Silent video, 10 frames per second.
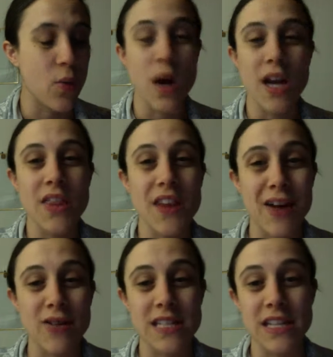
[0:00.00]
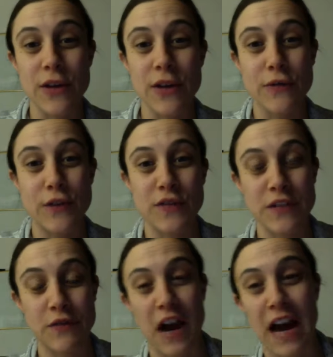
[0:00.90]

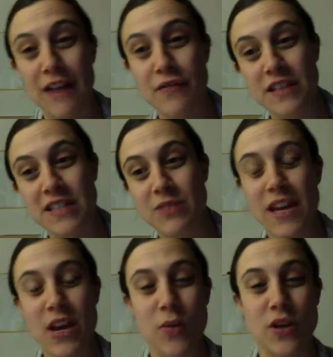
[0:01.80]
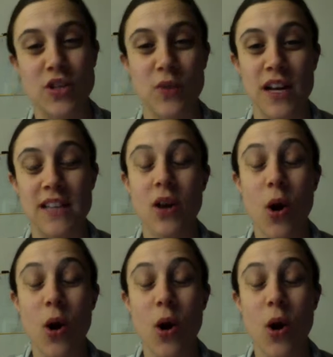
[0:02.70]
1,055 this week, which was,